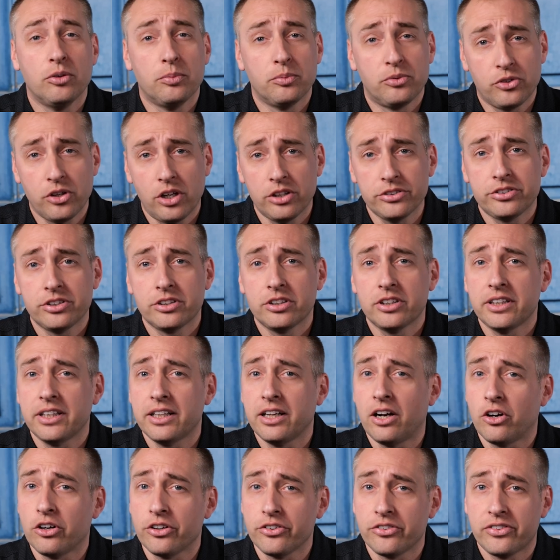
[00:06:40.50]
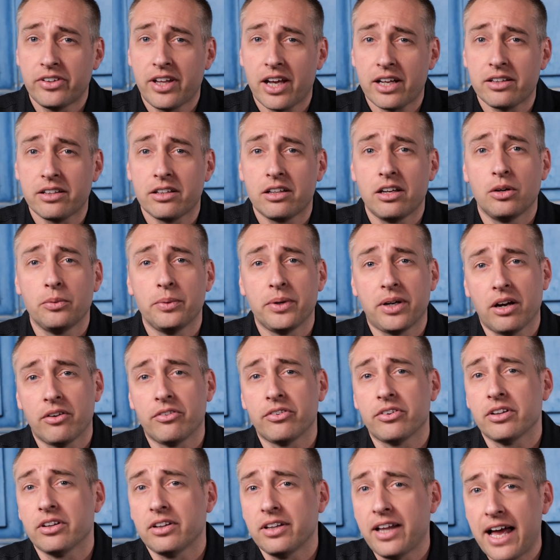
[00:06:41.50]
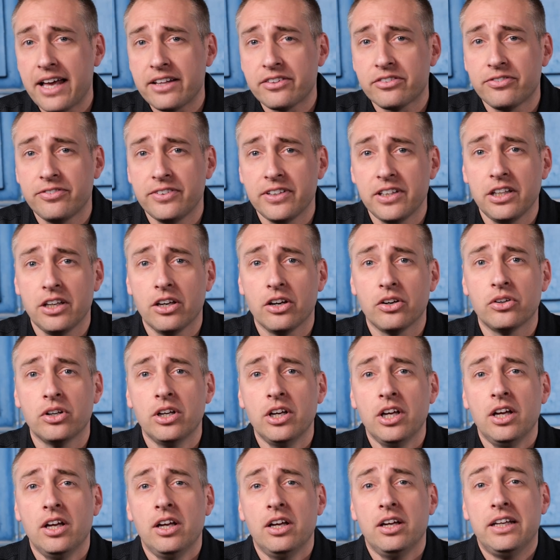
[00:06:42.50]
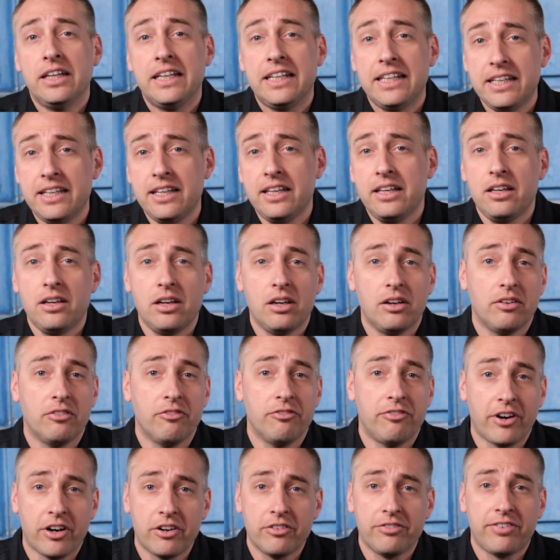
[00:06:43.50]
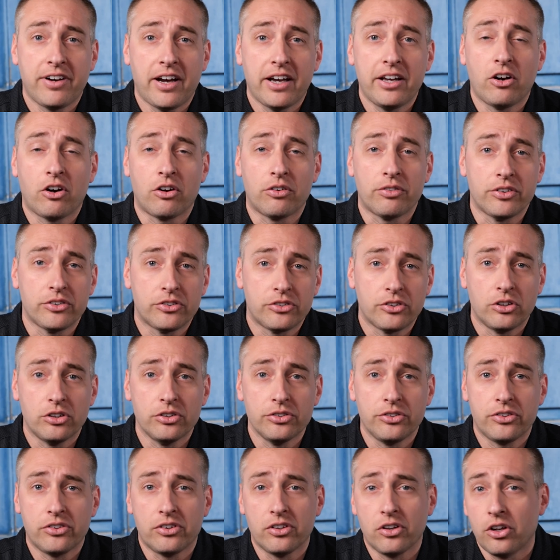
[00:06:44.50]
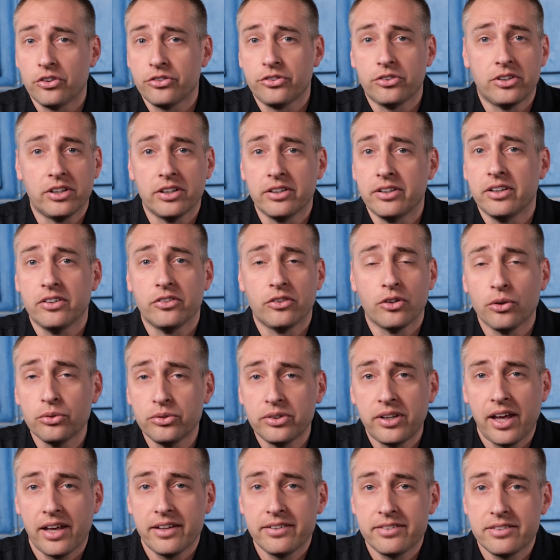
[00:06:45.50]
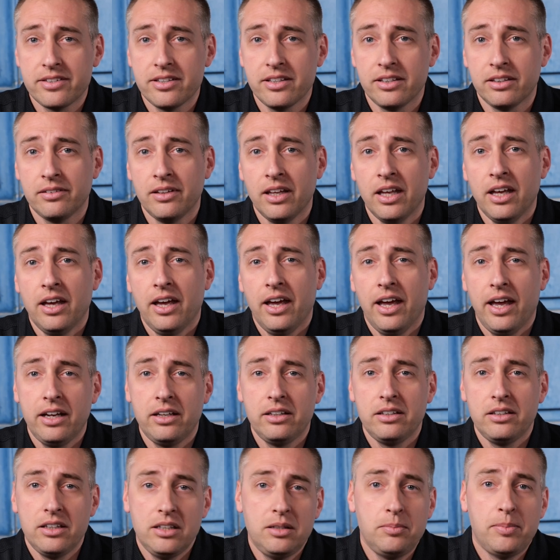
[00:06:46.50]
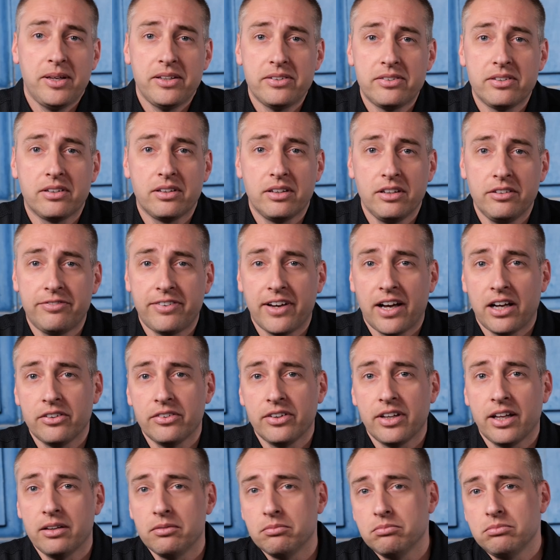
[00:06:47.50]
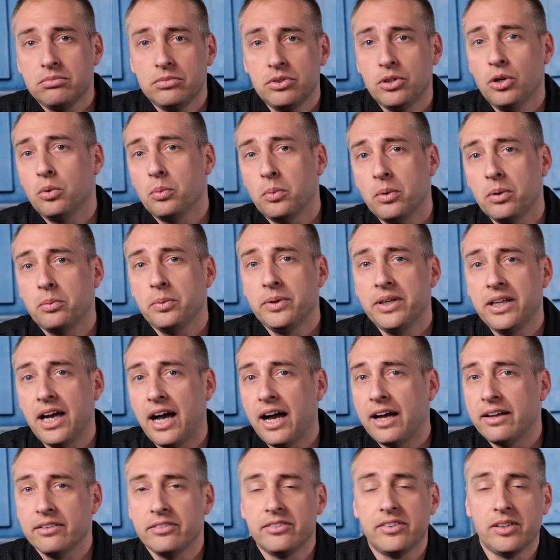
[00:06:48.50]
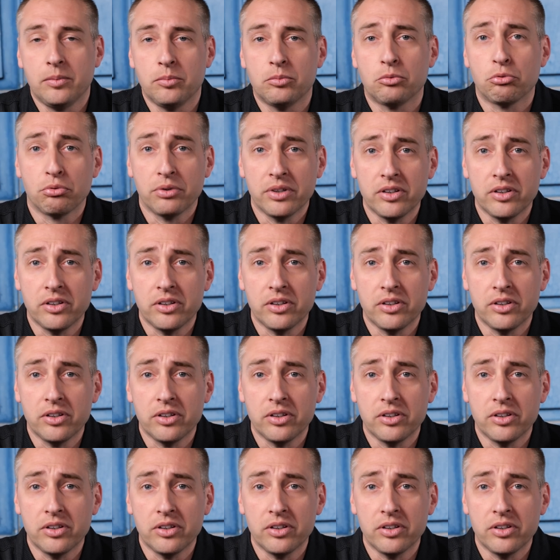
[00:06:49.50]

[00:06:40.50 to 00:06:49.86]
Jim Salter at Ars Technica, we covered in the last video, he verified our results and also did his own testing and he basically found that, you know, what we got seems